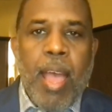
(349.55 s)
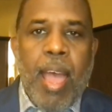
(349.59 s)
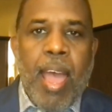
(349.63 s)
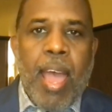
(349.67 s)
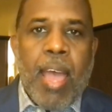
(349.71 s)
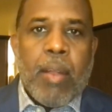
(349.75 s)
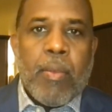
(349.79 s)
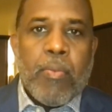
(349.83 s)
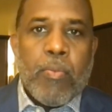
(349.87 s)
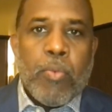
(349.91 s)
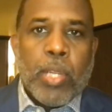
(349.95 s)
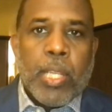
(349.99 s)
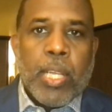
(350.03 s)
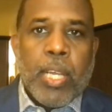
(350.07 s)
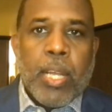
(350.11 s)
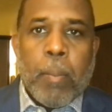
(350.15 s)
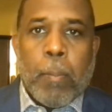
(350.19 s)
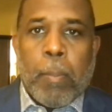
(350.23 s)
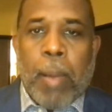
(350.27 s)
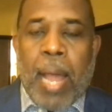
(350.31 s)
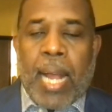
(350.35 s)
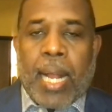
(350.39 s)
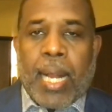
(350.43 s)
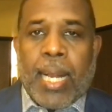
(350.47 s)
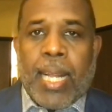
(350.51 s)
And really, in
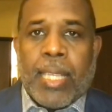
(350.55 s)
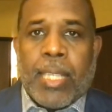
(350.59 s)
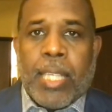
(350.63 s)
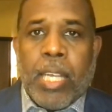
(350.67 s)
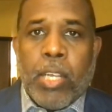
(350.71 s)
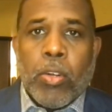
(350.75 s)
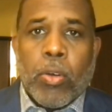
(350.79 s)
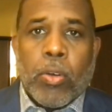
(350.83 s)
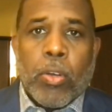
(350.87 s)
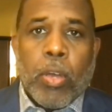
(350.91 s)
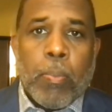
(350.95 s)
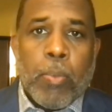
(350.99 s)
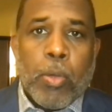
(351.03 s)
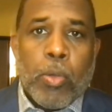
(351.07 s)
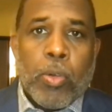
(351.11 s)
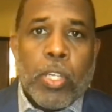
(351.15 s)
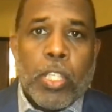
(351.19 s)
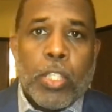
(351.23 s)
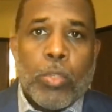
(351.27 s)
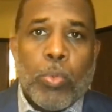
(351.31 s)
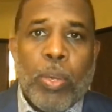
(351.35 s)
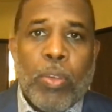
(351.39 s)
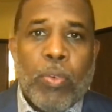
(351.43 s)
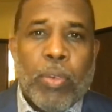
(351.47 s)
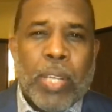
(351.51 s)
Black and Latino
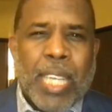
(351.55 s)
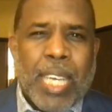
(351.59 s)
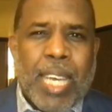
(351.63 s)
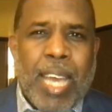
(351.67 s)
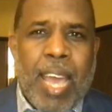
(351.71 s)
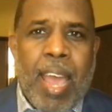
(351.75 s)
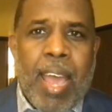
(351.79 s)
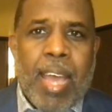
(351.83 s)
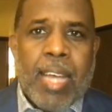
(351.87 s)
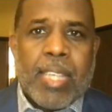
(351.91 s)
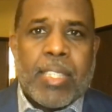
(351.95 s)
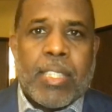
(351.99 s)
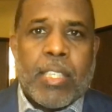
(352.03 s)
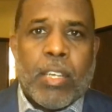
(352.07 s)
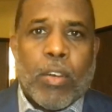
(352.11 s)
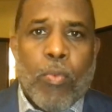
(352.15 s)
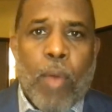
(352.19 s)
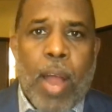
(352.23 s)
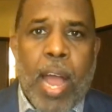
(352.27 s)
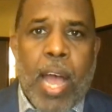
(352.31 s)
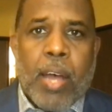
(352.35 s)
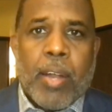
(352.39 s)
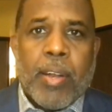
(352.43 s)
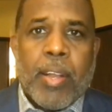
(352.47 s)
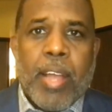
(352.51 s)
communities, we really can't sit
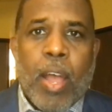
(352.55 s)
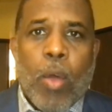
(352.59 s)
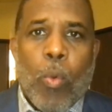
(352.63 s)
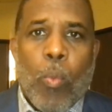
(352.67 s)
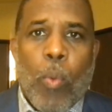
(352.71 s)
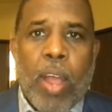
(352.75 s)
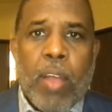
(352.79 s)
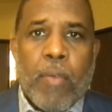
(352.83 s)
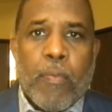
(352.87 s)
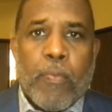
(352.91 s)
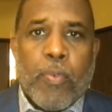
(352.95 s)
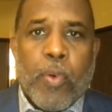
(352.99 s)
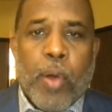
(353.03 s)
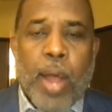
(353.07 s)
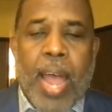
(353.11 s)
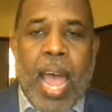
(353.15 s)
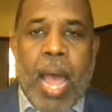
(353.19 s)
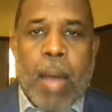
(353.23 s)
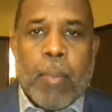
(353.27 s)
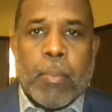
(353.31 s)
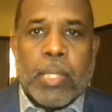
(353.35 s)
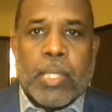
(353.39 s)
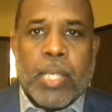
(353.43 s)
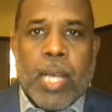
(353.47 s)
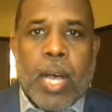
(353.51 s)
around and wait for
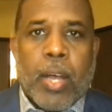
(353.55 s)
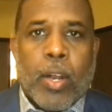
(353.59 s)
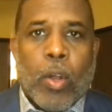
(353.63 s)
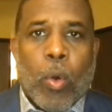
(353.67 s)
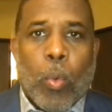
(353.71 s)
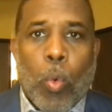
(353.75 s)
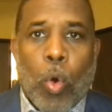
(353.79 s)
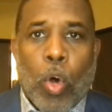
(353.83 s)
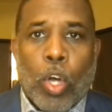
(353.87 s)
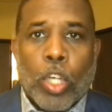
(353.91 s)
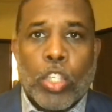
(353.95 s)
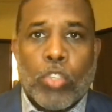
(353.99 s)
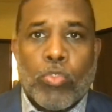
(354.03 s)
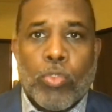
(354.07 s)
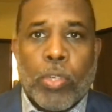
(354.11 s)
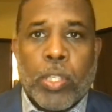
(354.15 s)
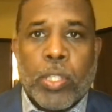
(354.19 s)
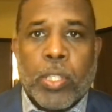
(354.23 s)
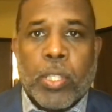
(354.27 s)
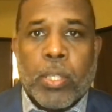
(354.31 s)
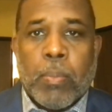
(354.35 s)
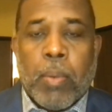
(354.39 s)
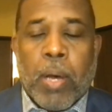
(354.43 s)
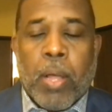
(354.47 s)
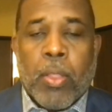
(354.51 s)
Amazon or Wall Street or
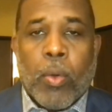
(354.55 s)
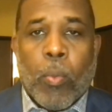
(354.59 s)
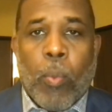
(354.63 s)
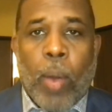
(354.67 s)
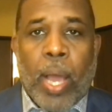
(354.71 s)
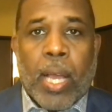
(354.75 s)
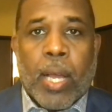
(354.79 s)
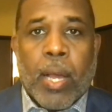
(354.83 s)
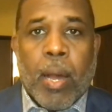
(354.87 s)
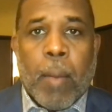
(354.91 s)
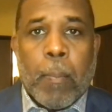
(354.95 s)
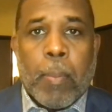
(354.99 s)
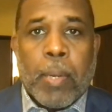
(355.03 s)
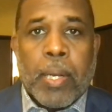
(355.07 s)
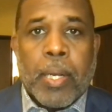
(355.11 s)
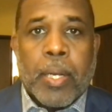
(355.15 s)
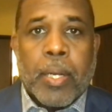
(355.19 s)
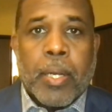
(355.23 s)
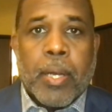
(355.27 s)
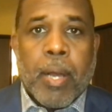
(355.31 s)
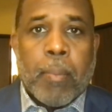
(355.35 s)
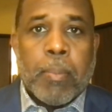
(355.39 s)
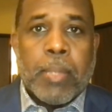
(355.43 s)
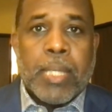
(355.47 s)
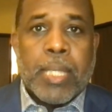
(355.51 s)
some other white company
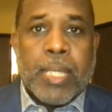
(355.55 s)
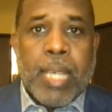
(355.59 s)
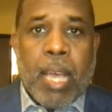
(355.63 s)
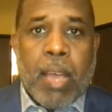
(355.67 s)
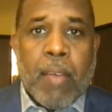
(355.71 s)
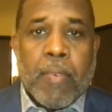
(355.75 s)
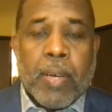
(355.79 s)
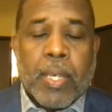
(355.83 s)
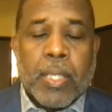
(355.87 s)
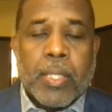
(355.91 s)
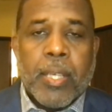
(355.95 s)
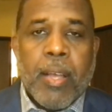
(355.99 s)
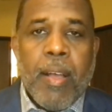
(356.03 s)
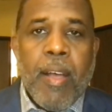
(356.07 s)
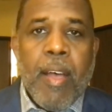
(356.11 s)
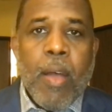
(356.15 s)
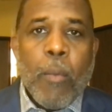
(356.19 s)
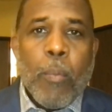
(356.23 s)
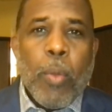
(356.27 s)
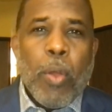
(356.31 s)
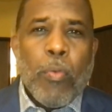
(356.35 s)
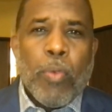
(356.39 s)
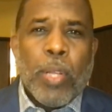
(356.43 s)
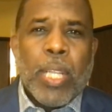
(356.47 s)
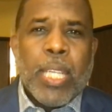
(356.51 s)
to come and save us.
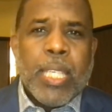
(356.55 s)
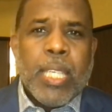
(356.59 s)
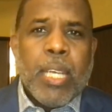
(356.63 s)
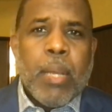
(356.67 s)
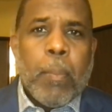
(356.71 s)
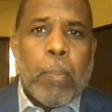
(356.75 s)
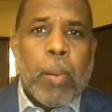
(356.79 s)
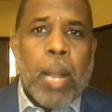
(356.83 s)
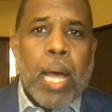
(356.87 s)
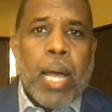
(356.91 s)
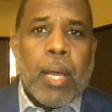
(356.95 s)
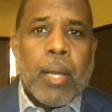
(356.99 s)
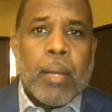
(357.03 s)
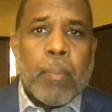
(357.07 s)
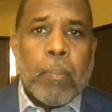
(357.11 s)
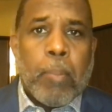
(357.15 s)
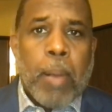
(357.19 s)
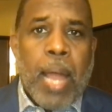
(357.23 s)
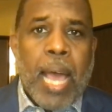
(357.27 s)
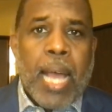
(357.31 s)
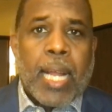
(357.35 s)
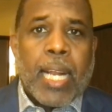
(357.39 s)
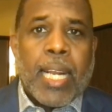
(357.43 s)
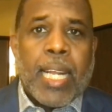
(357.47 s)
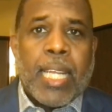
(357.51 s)
We really need
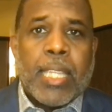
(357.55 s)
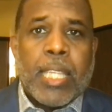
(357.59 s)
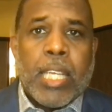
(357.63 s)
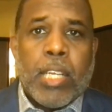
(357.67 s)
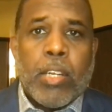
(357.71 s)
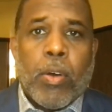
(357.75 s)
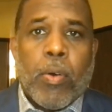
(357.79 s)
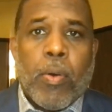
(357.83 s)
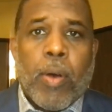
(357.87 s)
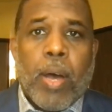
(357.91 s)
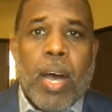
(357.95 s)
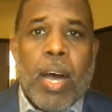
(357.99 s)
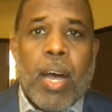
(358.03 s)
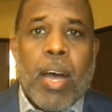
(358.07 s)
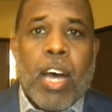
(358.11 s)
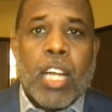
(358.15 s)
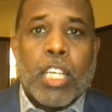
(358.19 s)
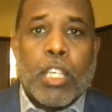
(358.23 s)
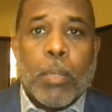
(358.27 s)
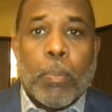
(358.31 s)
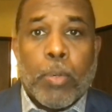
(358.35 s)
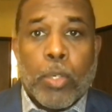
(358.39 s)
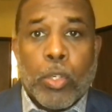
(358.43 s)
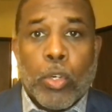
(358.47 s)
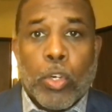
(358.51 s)
Black and Latino
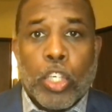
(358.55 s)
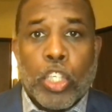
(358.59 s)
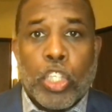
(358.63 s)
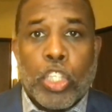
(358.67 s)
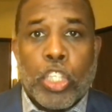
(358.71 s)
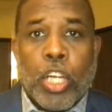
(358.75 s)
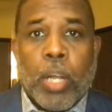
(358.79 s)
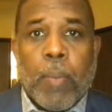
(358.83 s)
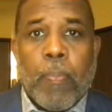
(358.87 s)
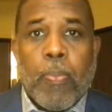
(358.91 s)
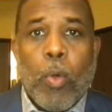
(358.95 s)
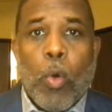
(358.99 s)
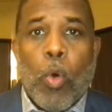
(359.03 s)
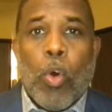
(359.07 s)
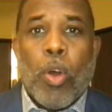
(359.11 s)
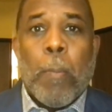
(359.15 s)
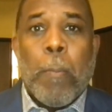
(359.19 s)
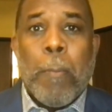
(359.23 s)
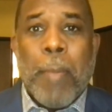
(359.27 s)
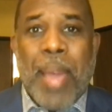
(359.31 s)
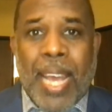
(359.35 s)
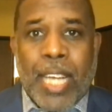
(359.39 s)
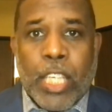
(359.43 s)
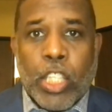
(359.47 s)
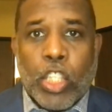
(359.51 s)
entrepreneurship
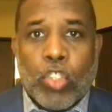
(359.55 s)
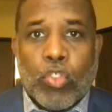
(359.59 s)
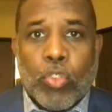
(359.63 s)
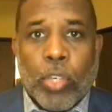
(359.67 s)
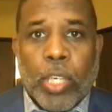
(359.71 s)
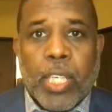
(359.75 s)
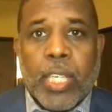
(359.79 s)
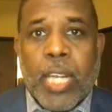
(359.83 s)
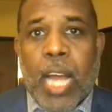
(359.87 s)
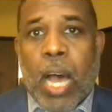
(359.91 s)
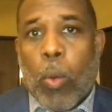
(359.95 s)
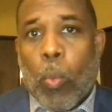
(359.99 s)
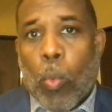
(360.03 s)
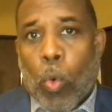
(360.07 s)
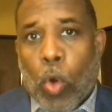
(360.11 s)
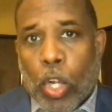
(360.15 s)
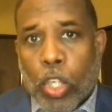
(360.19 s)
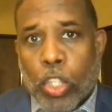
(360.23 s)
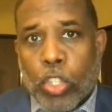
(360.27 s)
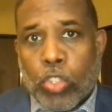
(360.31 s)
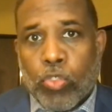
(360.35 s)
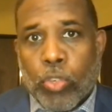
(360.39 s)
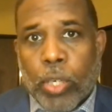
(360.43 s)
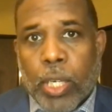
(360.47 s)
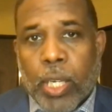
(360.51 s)
on Main Street, not
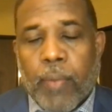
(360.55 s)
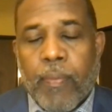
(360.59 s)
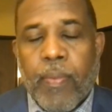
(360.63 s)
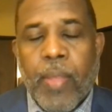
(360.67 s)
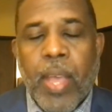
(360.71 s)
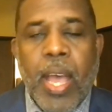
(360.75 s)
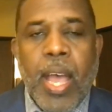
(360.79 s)
Wall Street.